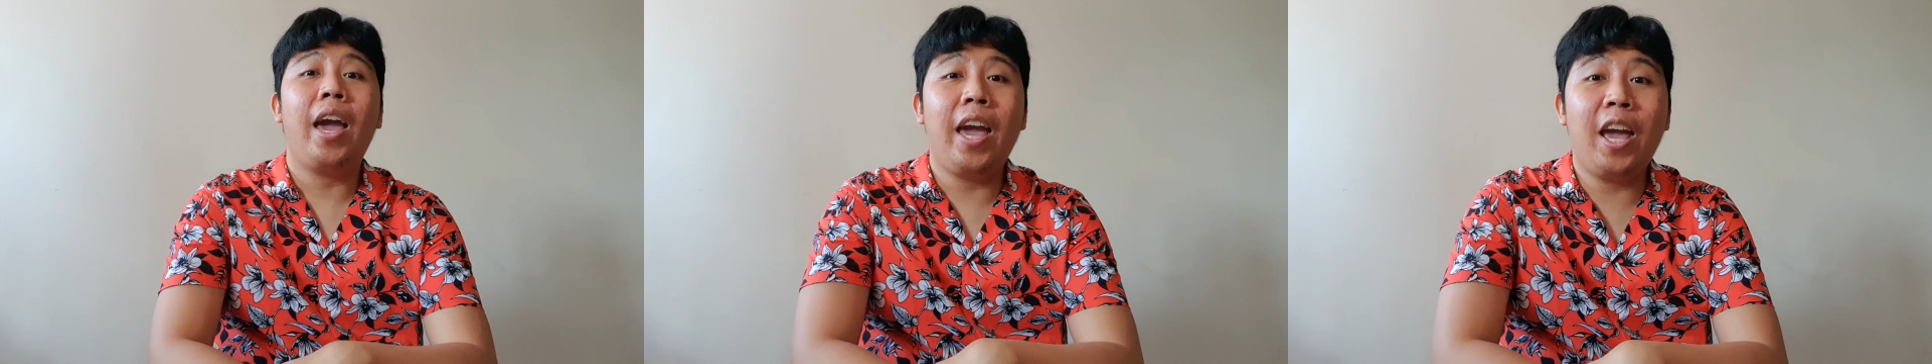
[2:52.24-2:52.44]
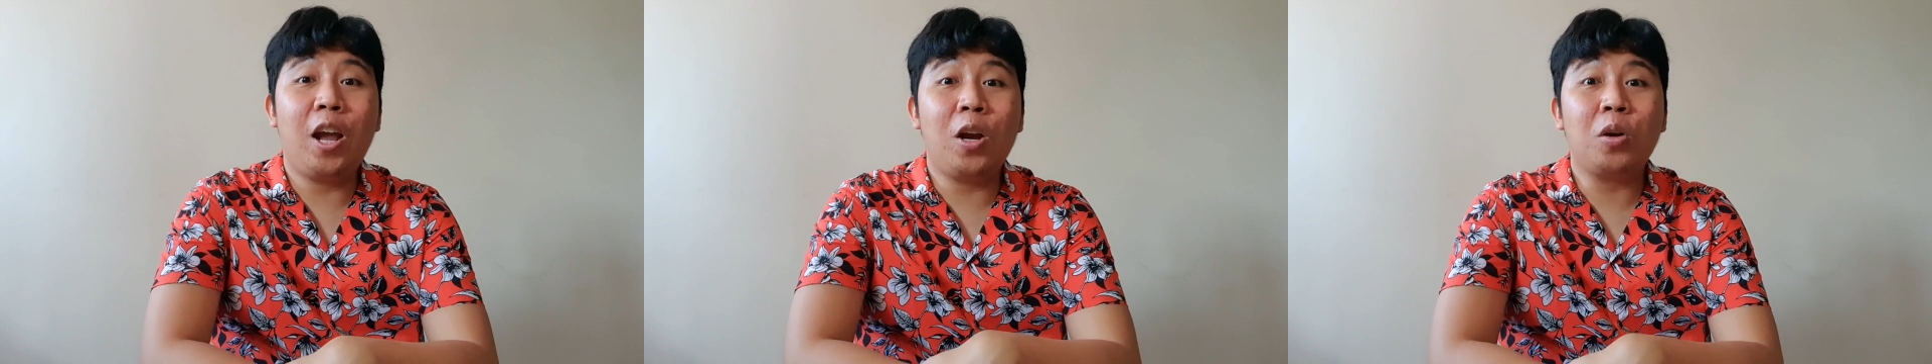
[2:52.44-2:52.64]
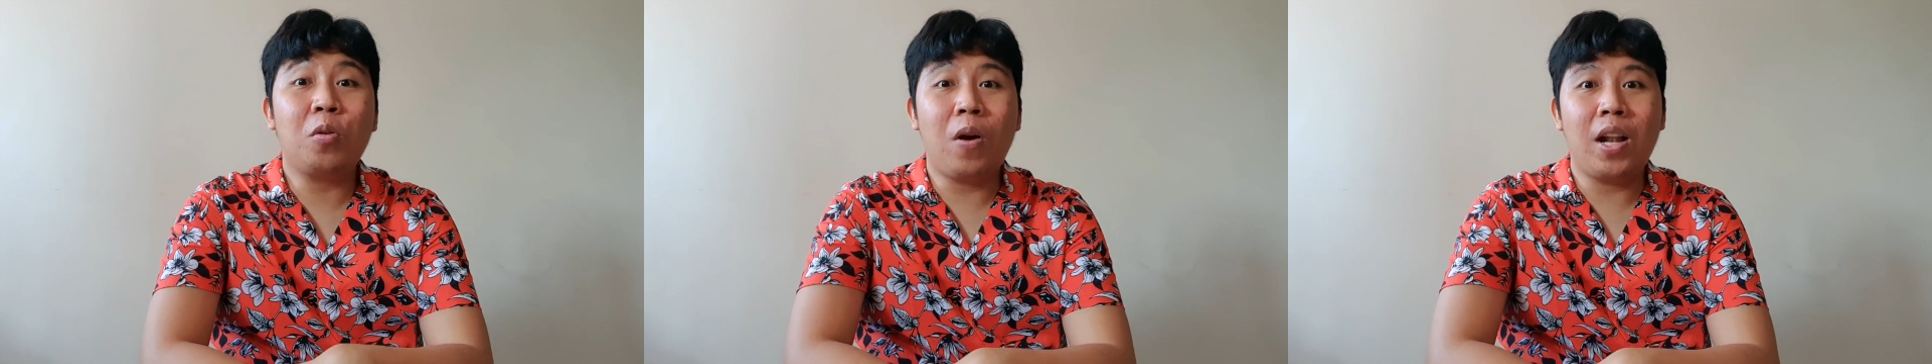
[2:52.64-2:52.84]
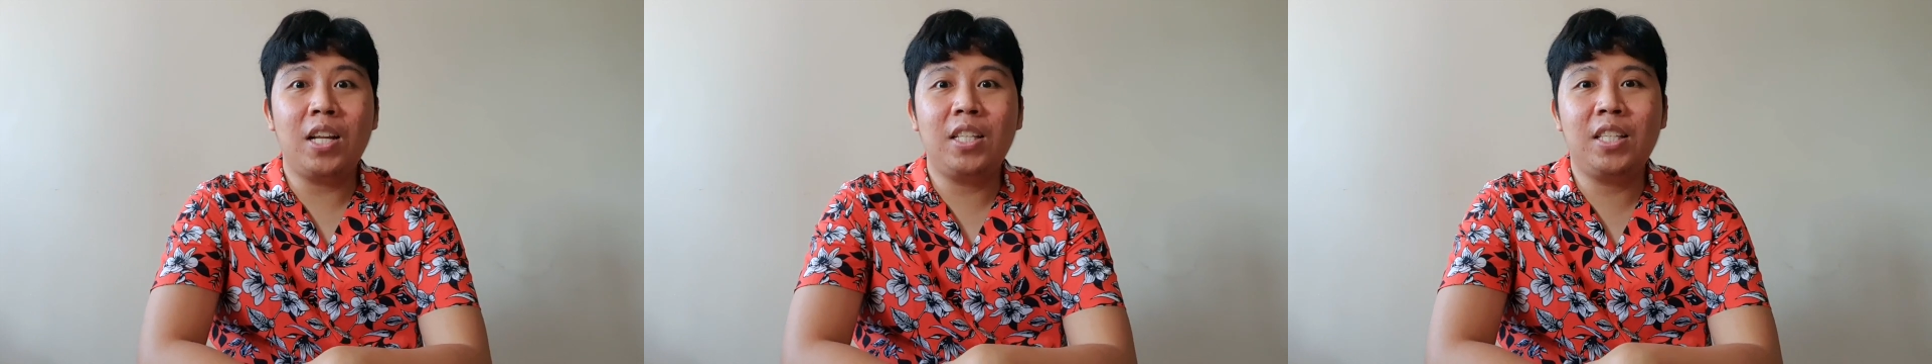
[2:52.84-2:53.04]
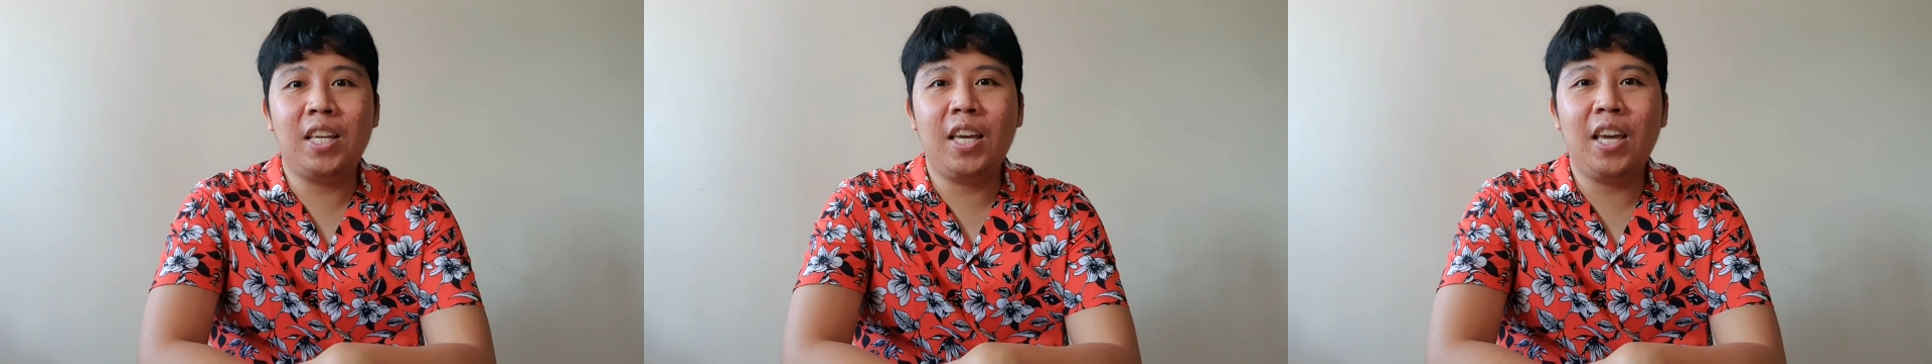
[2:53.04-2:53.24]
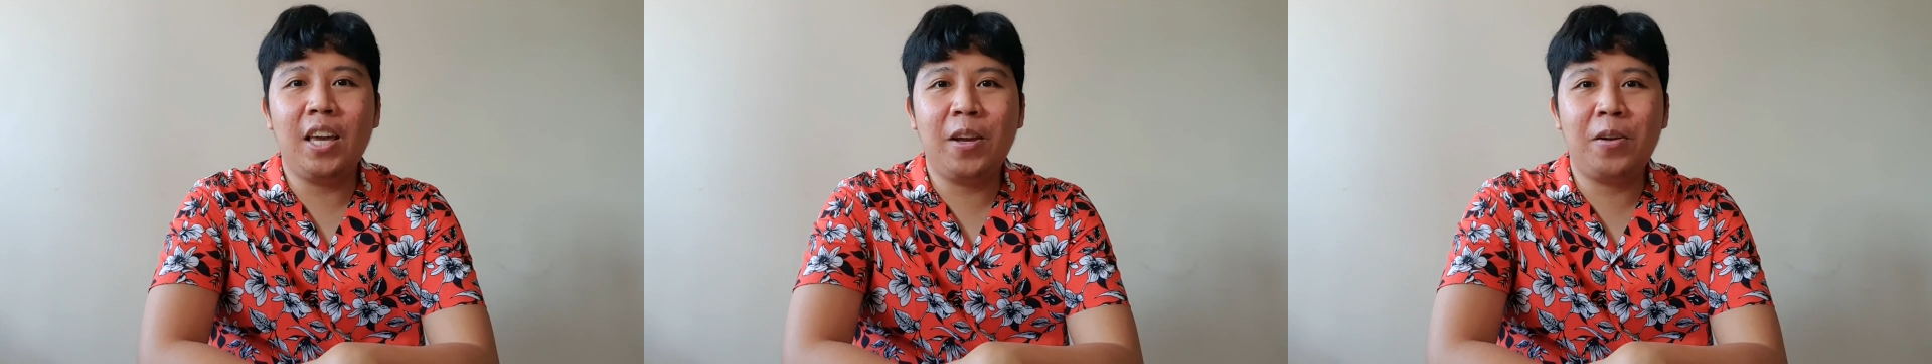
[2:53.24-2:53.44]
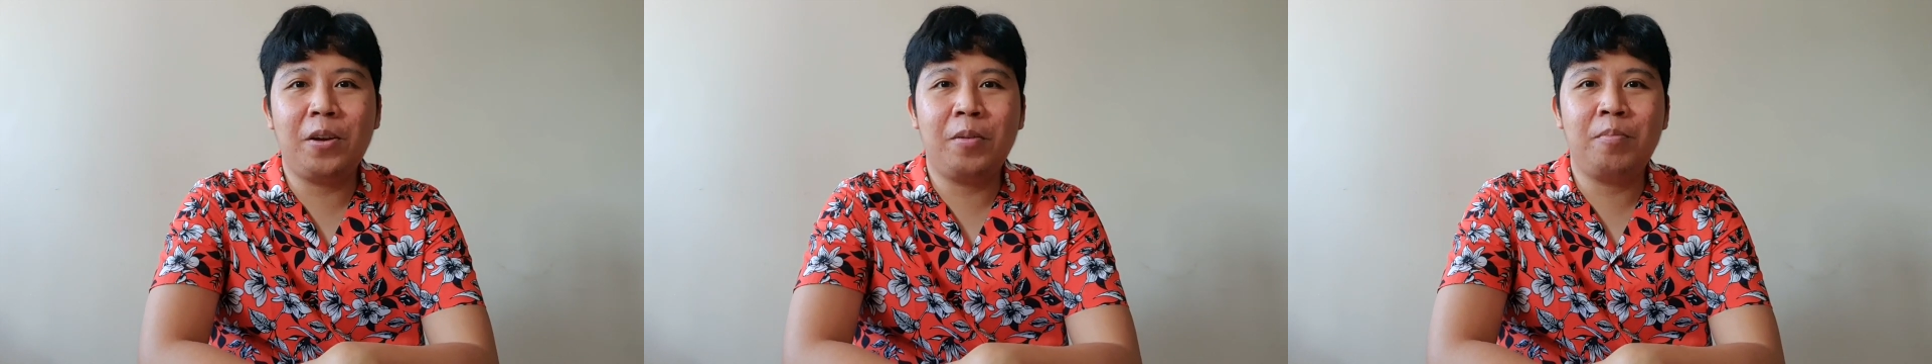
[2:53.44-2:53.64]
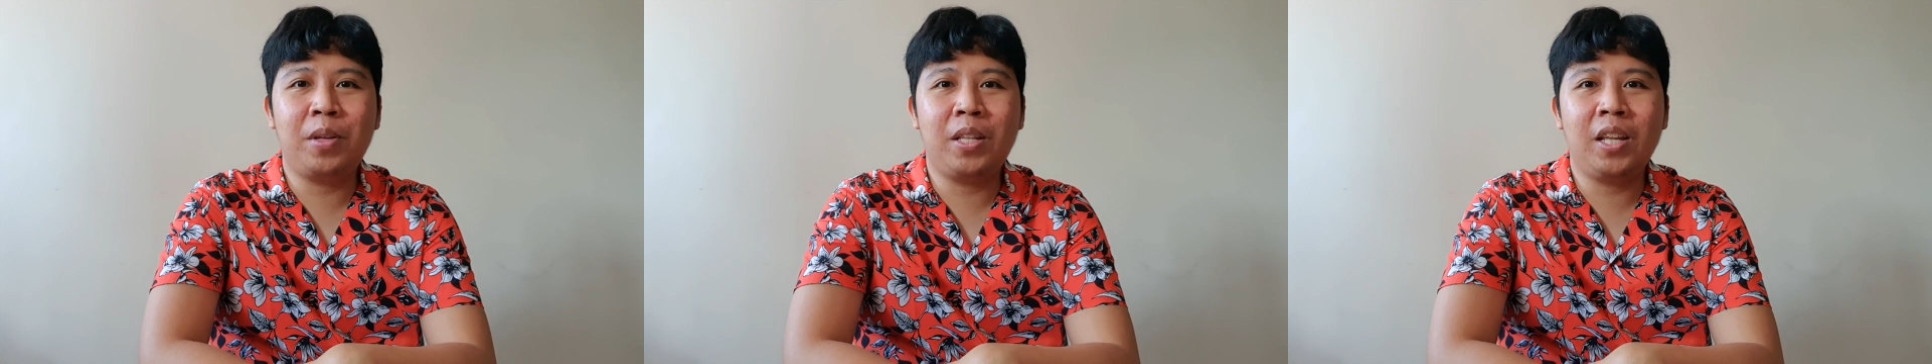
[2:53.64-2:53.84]
Air quality here
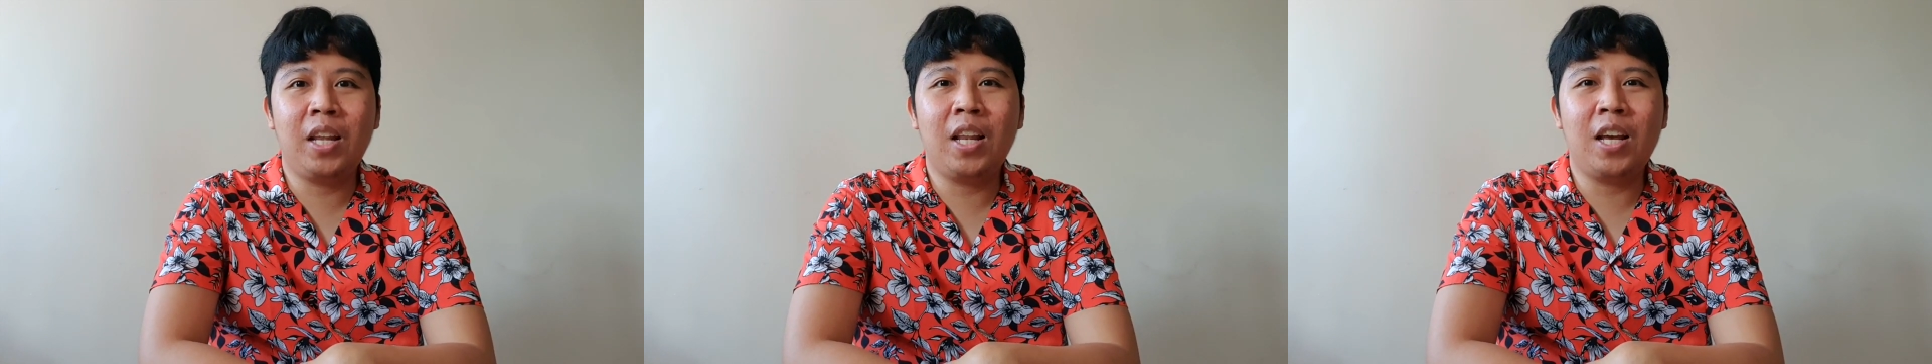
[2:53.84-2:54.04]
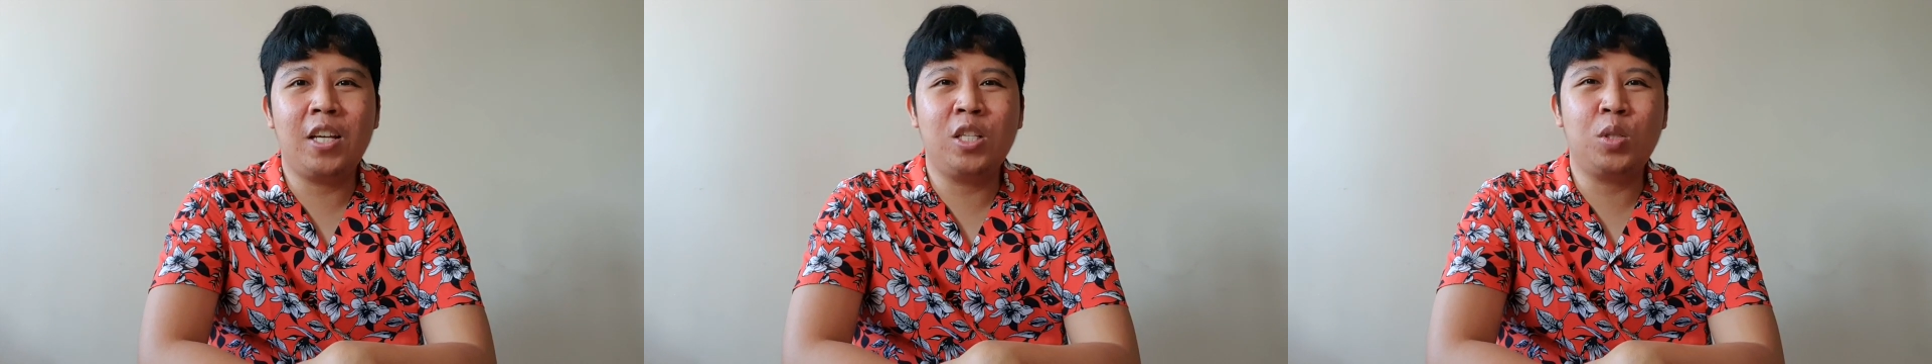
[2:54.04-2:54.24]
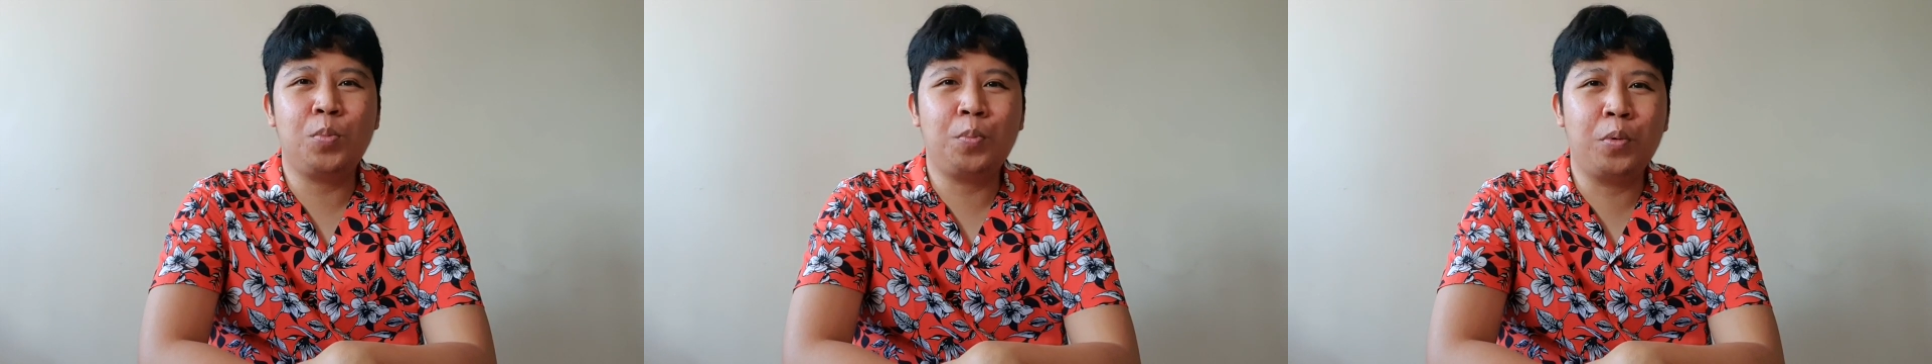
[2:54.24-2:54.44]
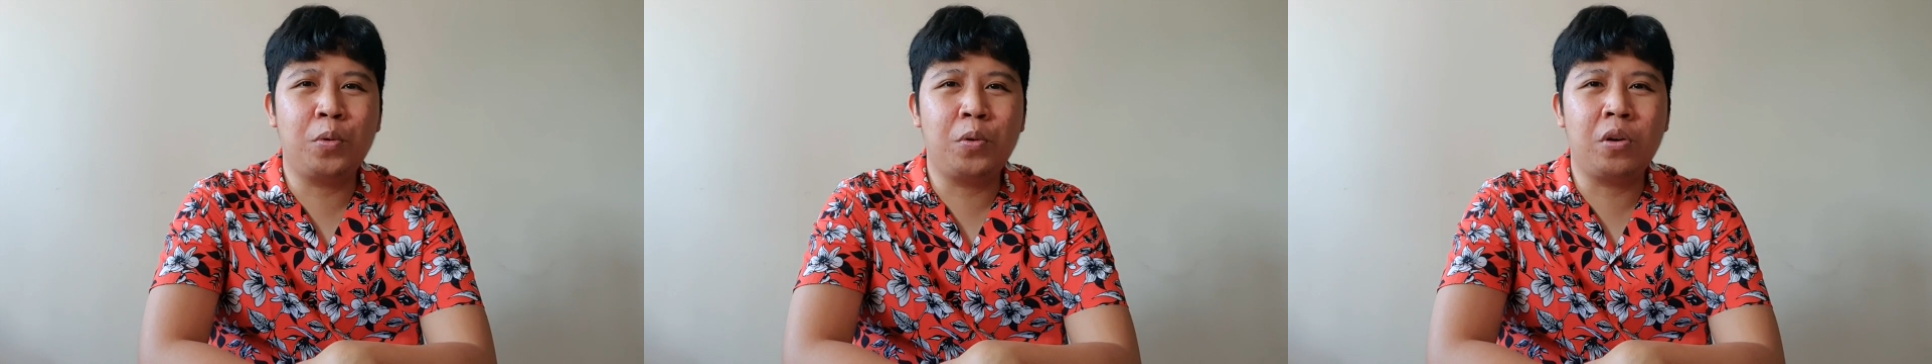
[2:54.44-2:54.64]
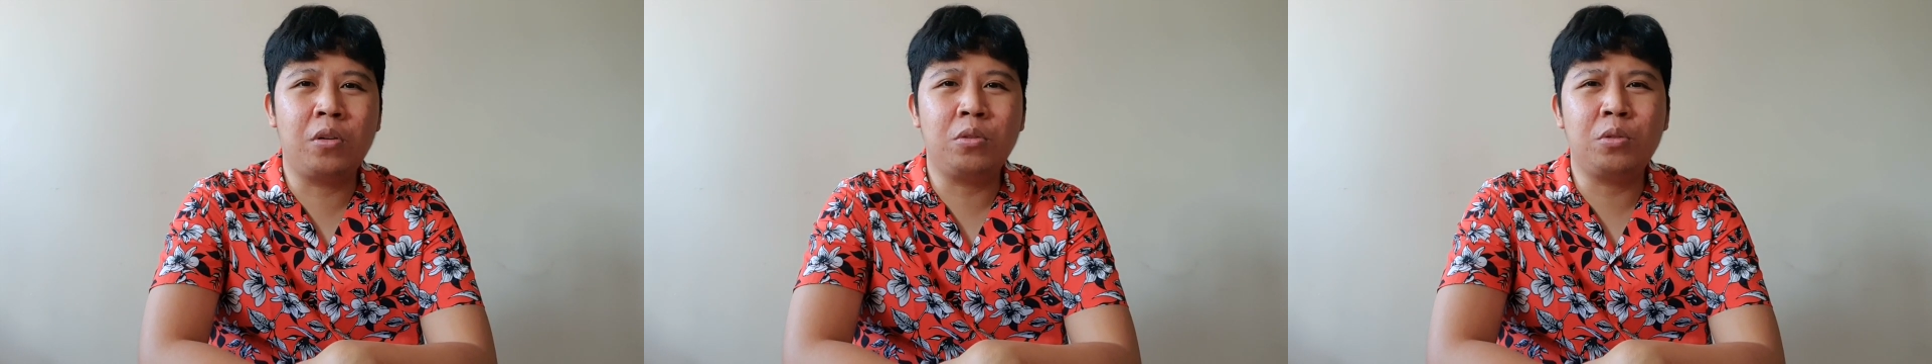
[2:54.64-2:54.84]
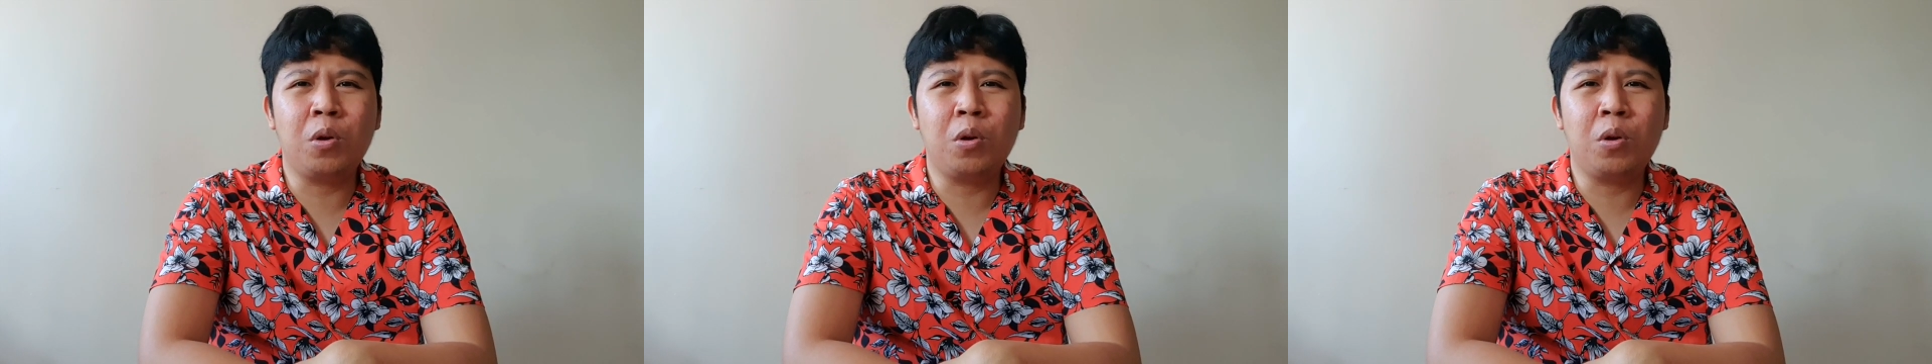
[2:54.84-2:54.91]
in Manila is poor,